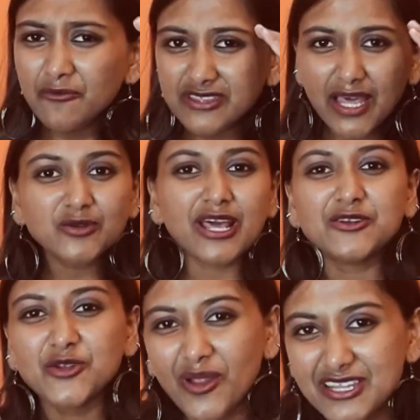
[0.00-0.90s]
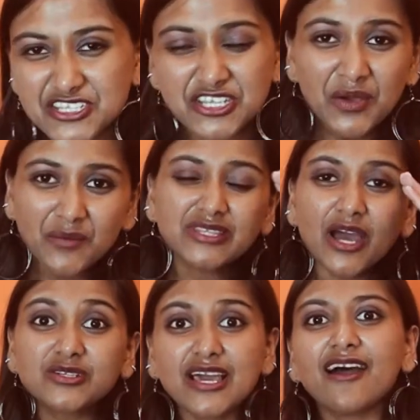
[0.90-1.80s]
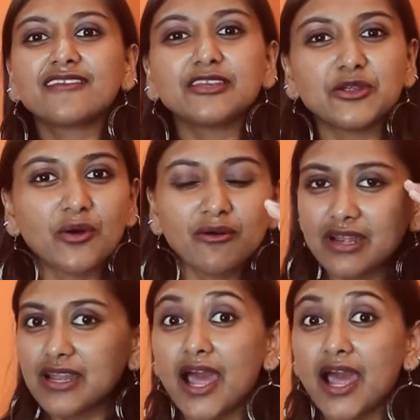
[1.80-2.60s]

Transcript: without our knowledge, without our, you know,